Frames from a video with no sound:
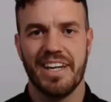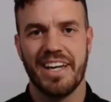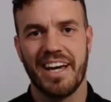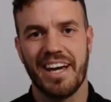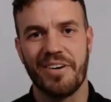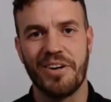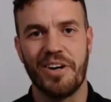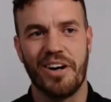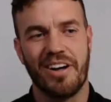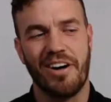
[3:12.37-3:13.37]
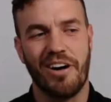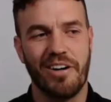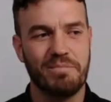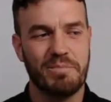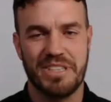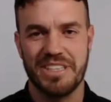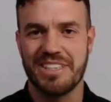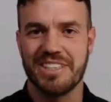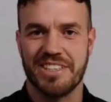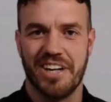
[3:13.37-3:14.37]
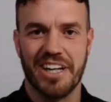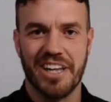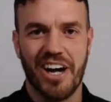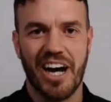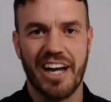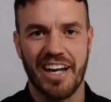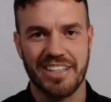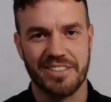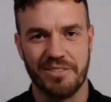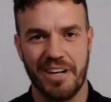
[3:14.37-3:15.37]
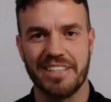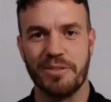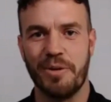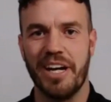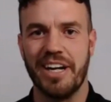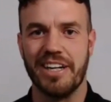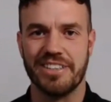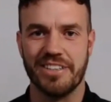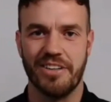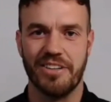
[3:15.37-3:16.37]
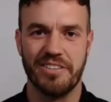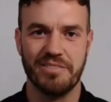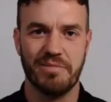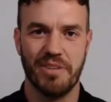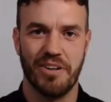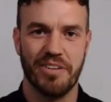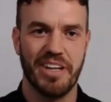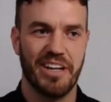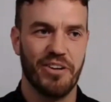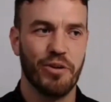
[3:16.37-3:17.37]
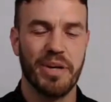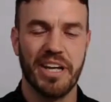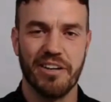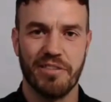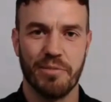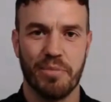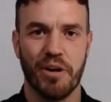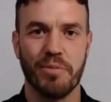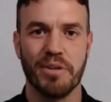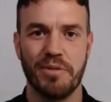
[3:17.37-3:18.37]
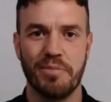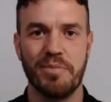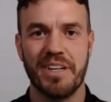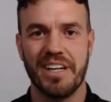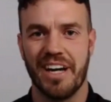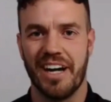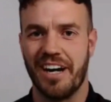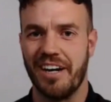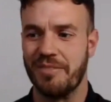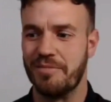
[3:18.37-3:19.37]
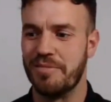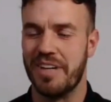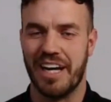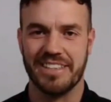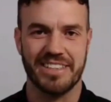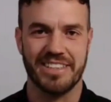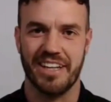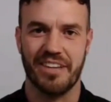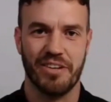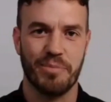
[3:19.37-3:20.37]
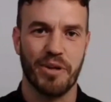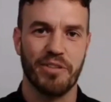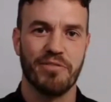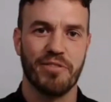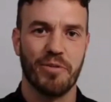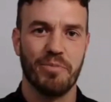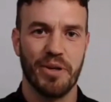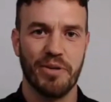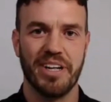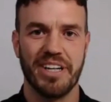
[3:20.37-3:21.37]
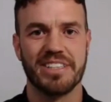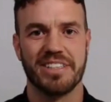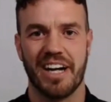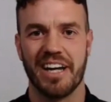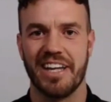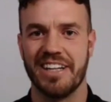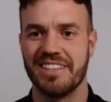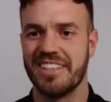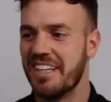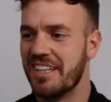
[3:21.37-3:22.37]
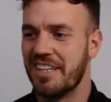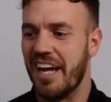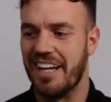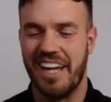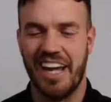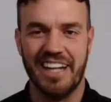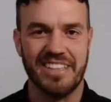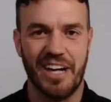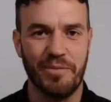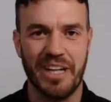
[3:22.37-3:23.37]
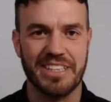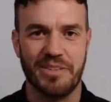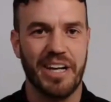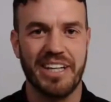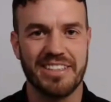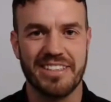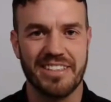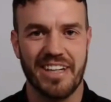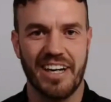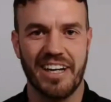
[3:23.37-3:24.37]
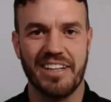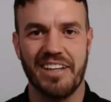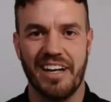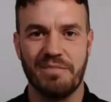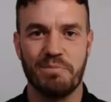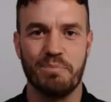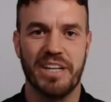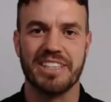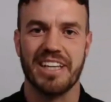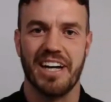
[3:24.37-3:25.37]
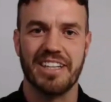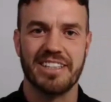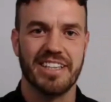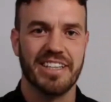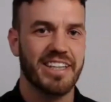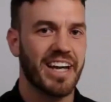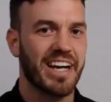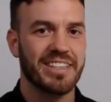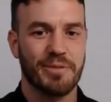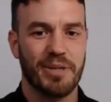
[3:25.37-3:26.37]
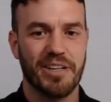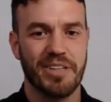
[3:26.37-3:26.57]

Yeah, well, just to shine a light and to raise awareness on the enormity of the problem. As you said, 3.4 million Australians, and some estimates are much larger than that as well.